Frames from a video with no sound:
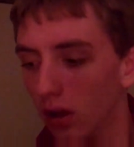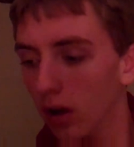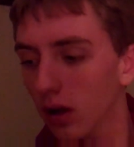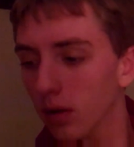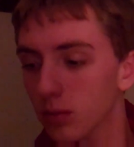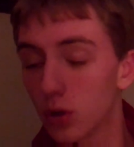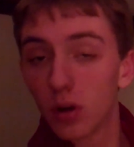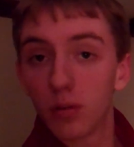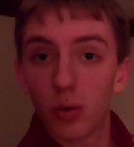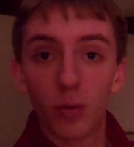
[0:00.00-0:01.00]
Um,
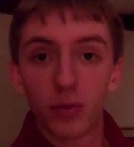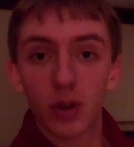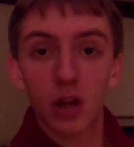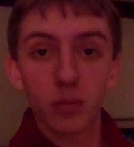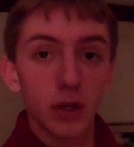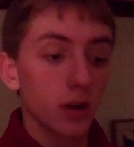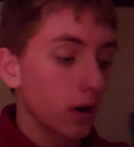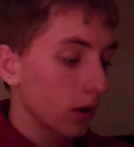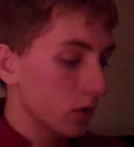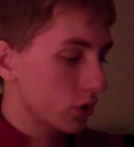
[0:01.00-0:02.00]
so hopefully that'll be
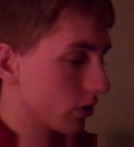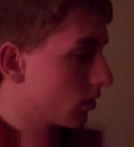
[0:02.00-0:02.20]
good. I'll let you